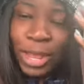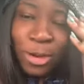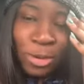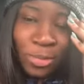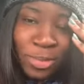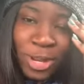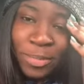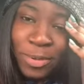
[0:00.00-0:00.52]
at
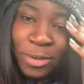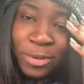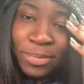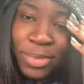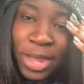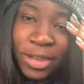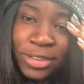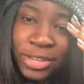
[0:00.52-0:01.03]
Home Depot,
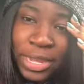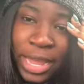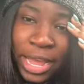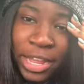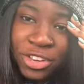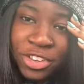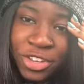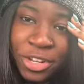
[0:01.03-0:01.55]
I was a
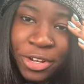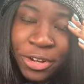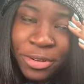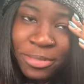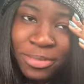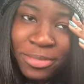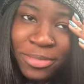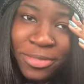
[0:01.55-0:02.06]
cashier.